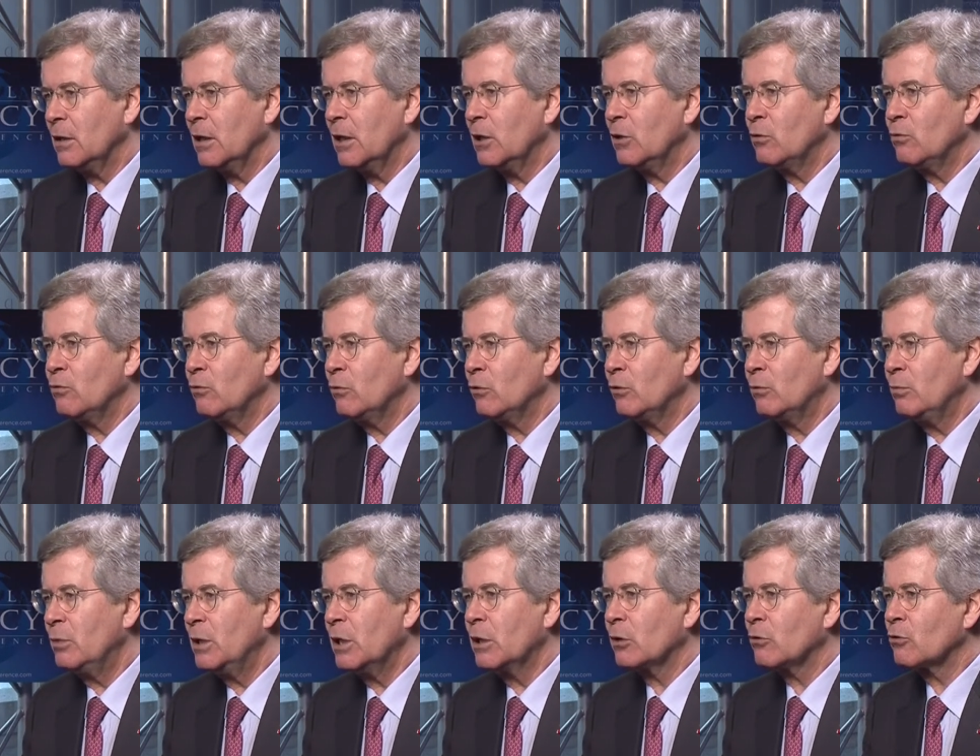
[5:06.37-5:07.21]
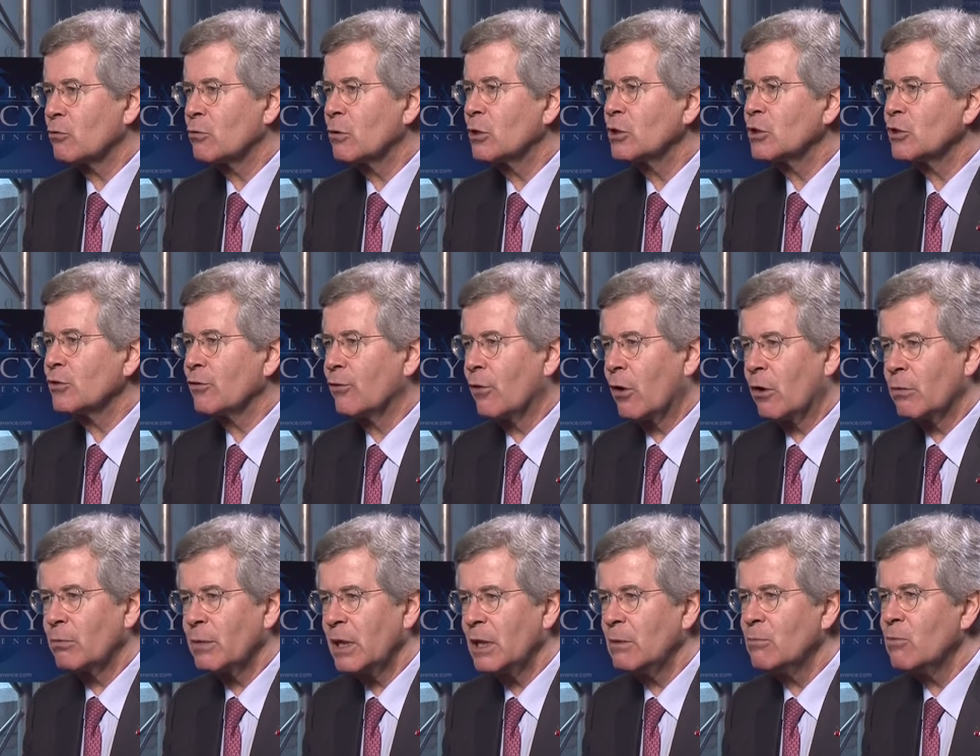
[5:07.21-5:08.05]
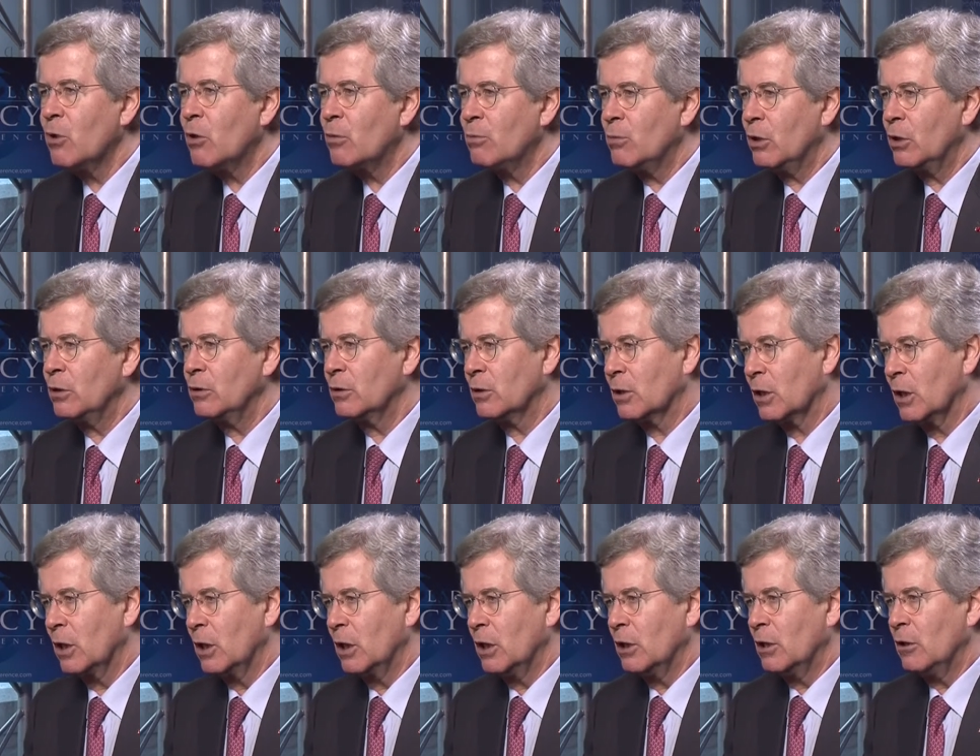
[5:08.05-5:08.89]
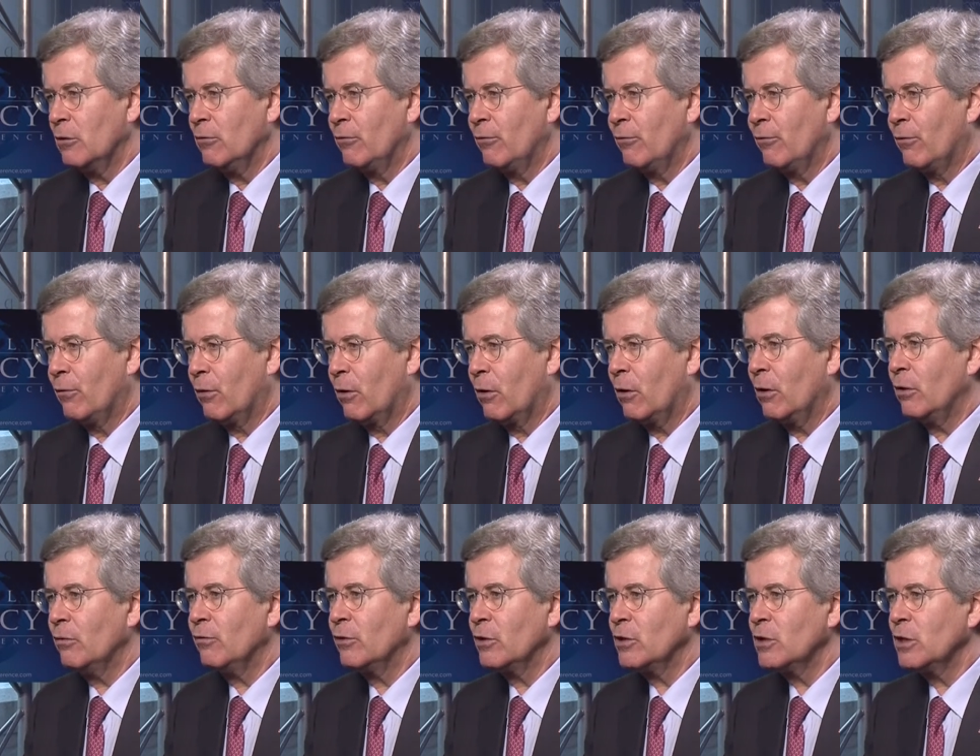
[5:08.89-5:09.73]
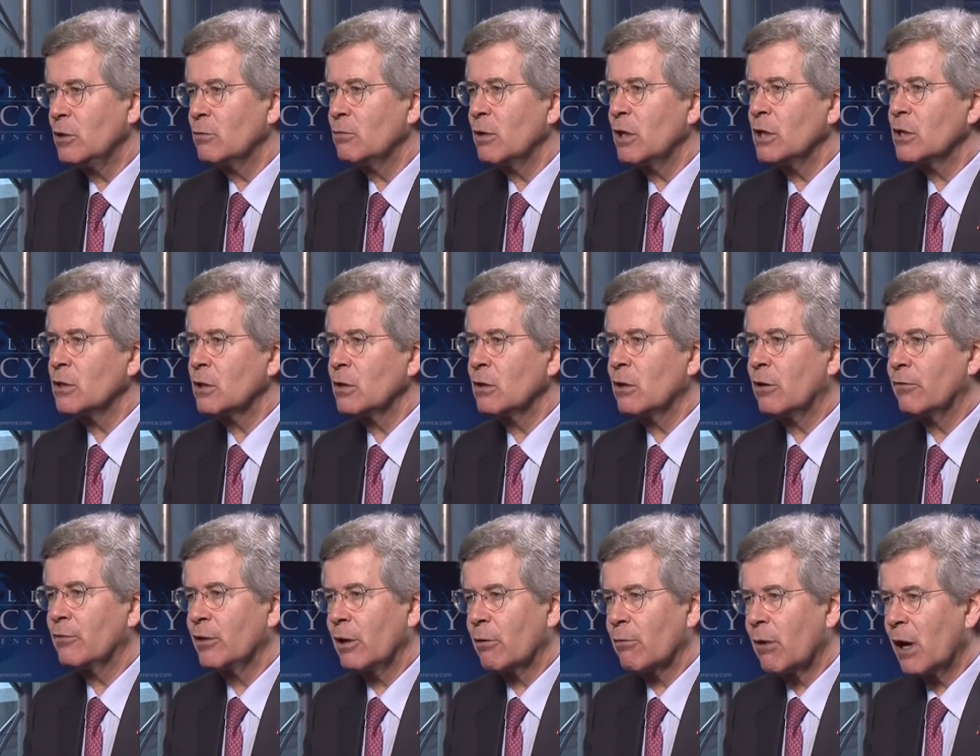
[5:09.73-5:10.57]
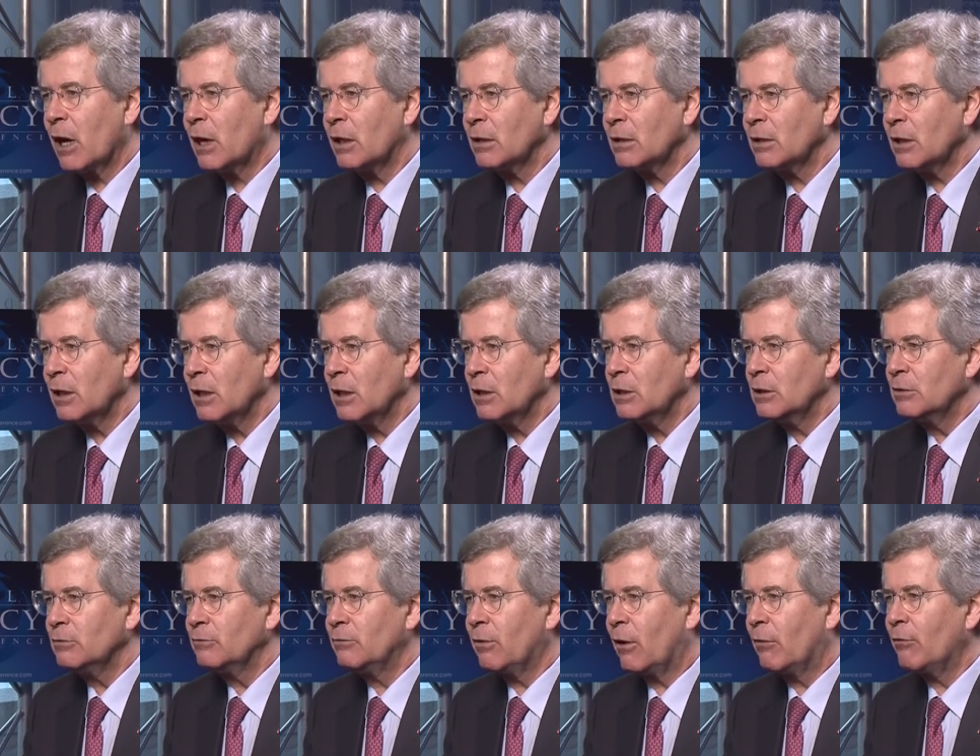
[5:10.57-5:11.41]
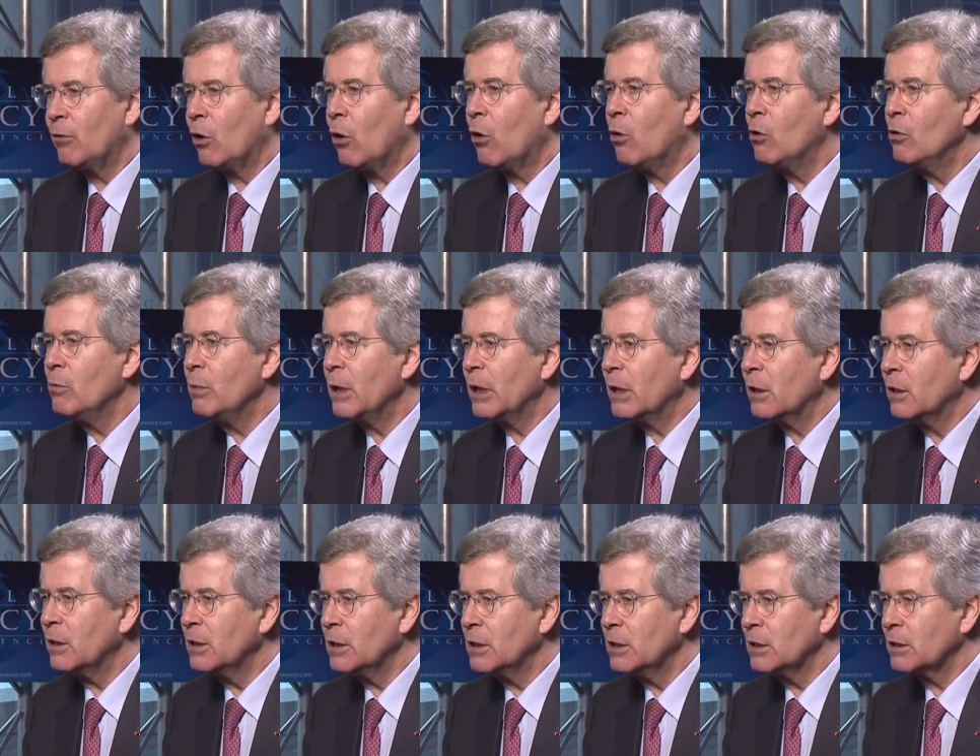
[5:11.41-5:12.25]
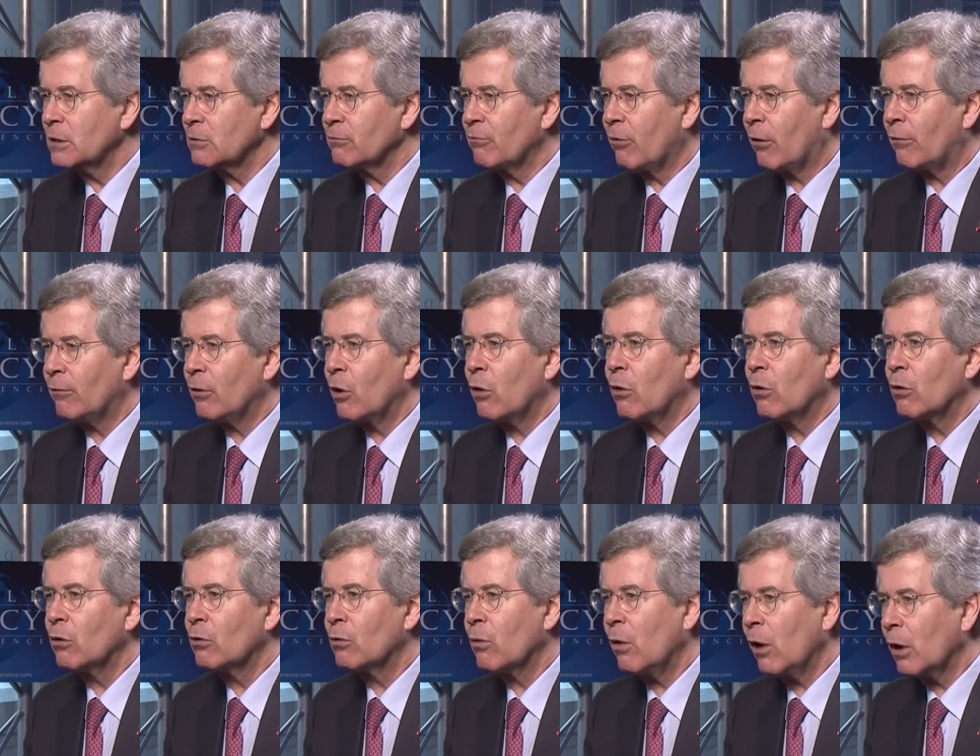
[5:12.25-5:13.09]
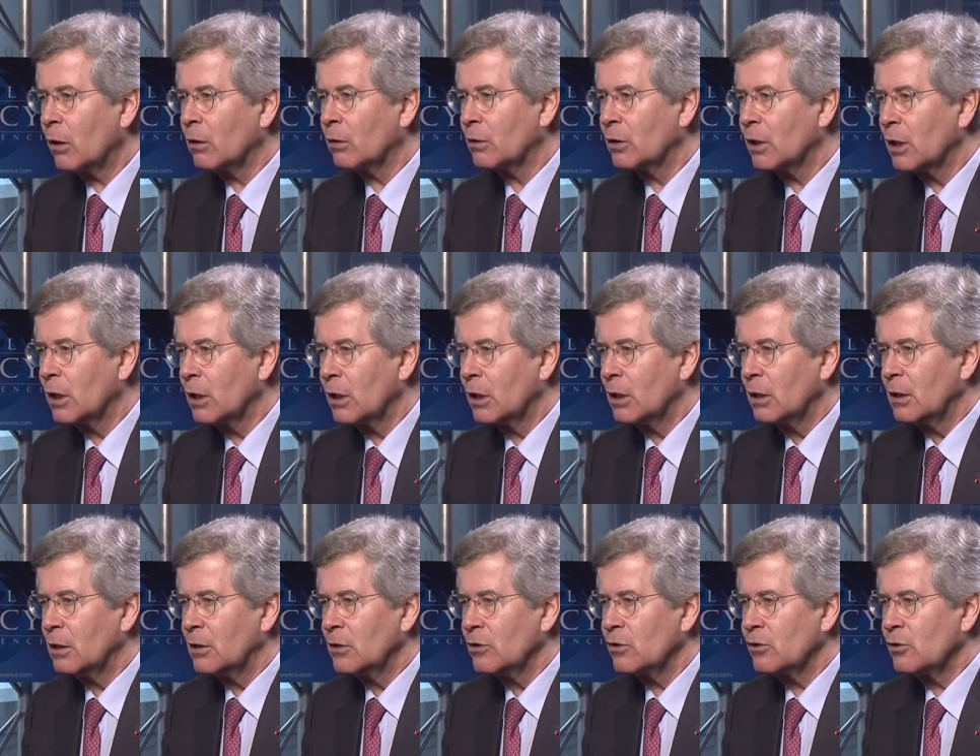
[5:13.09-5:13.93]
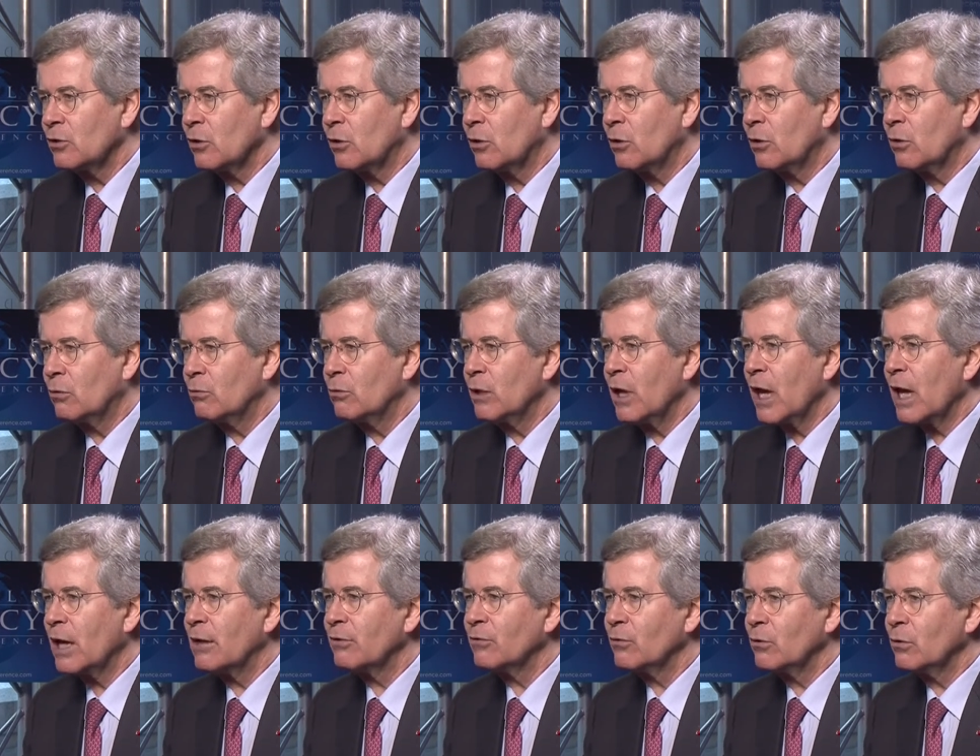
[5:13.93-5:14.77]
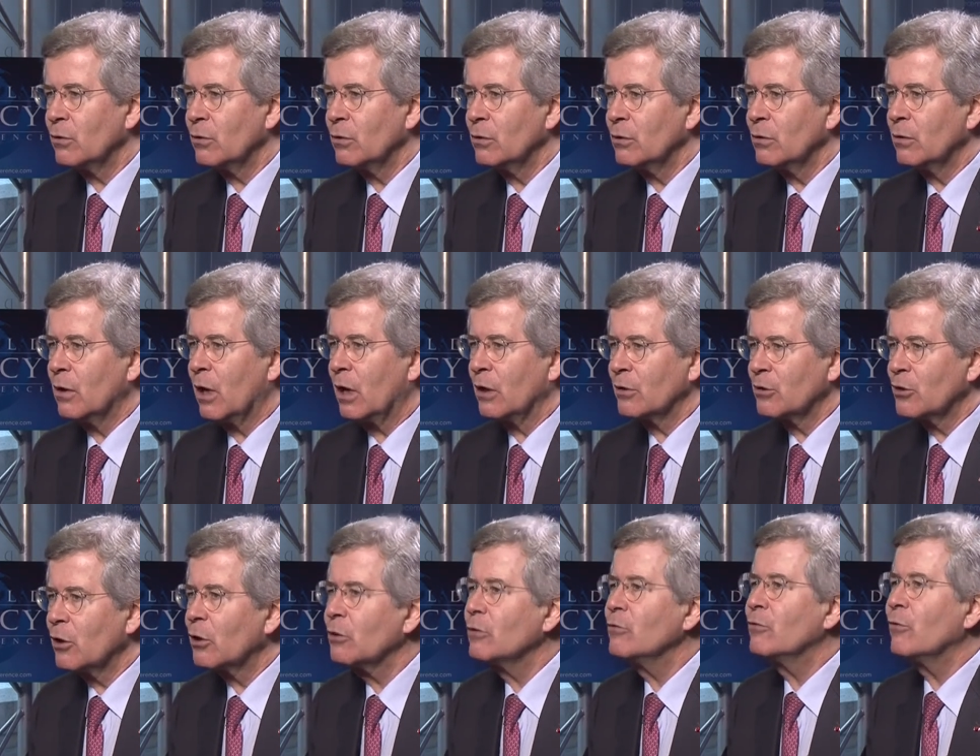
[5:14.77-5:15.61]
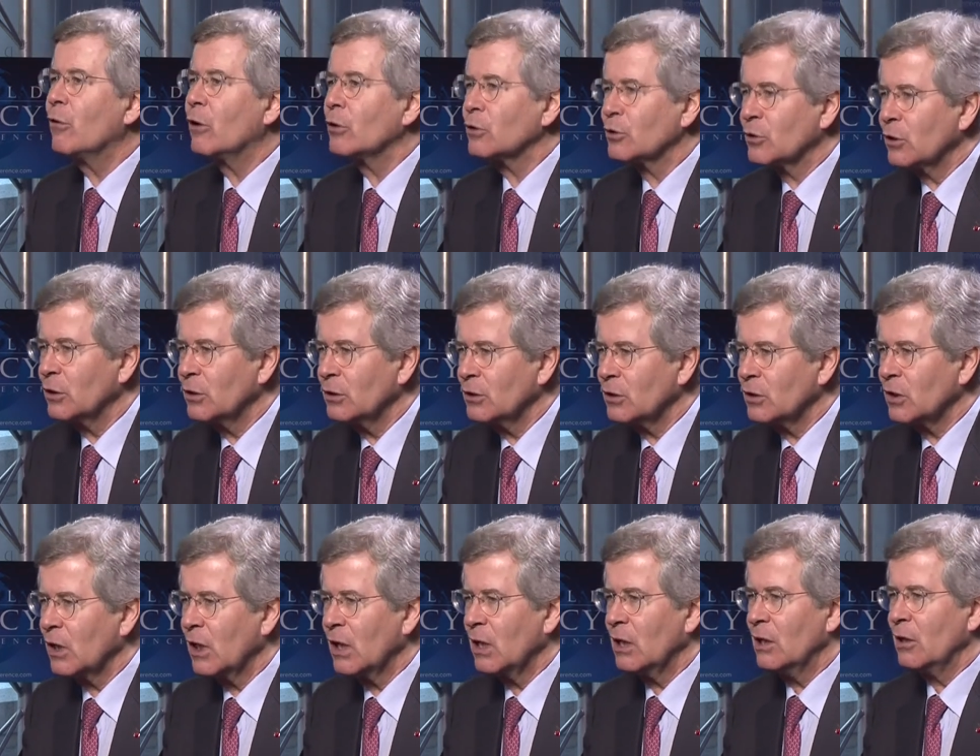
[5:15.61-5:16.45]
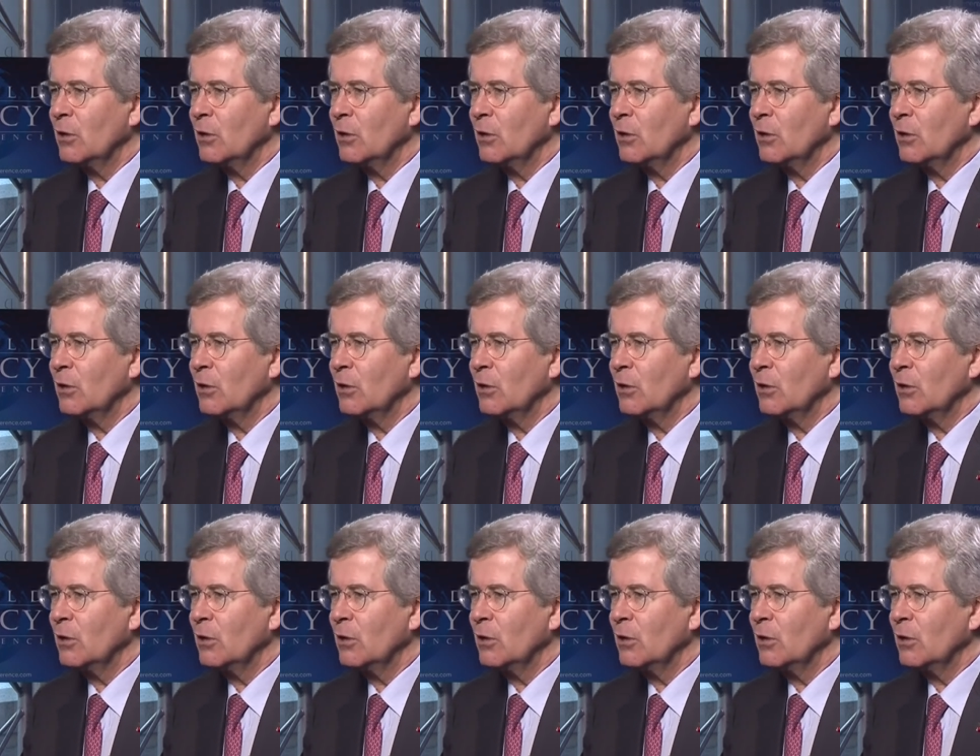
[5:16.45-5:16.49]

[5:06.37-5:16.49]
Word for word: It would be a transforming moment for the situation of Iran, for the whole Middle East, for the whole world this. So we have to uh, join forces.